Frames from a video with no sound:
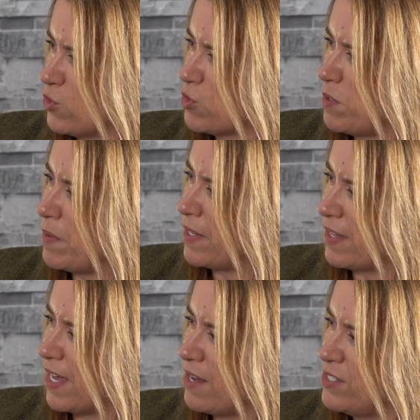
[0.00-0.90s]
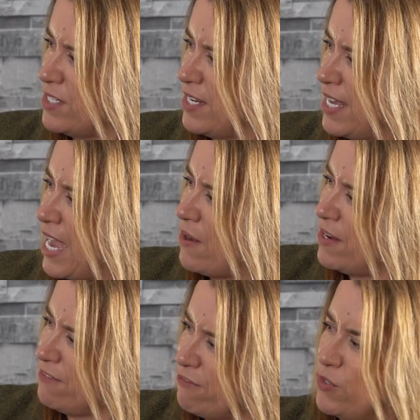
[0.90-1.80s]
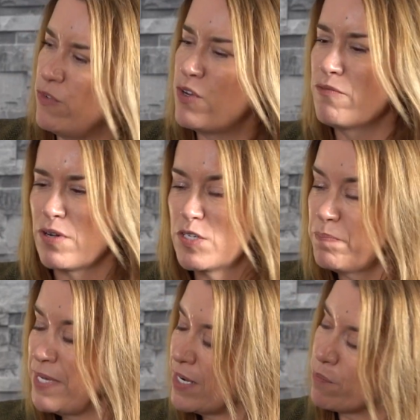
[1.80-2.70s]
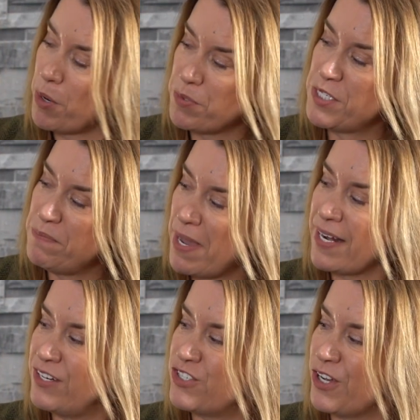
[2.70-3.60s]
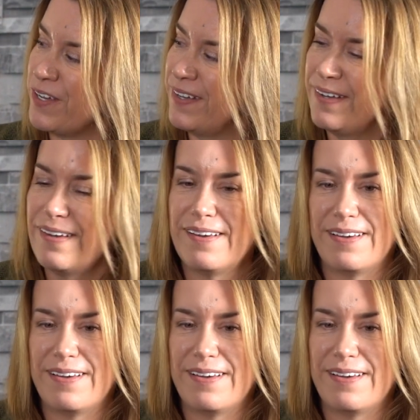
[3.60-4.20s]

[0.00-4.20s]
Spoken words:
talk to me about that. How did it feel? You've gone from, because being a property manager,